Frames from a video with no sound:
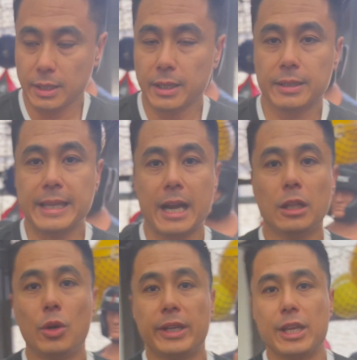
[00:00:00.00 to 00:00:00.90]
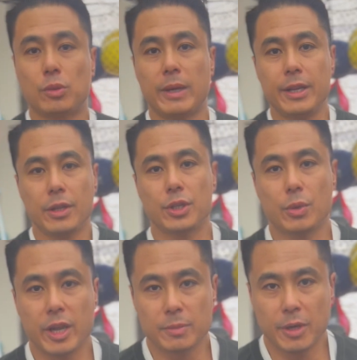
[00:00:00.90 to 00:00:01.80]
That alone gets right into the
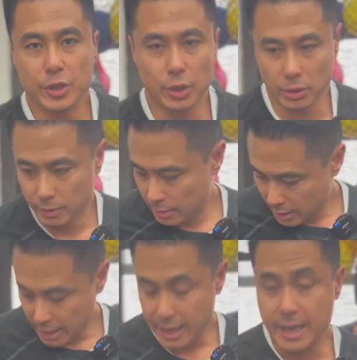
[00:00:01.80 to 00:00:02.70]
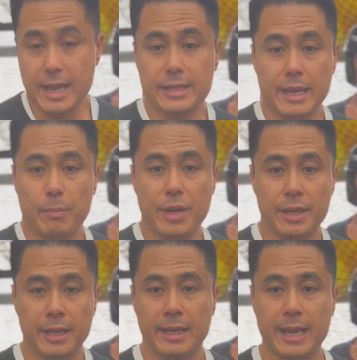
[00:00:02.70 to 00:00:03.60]
psoas muscle. As I breathe
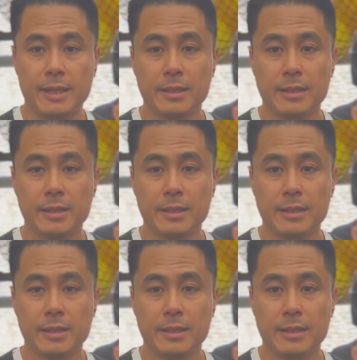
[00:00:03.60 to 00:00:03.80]
in again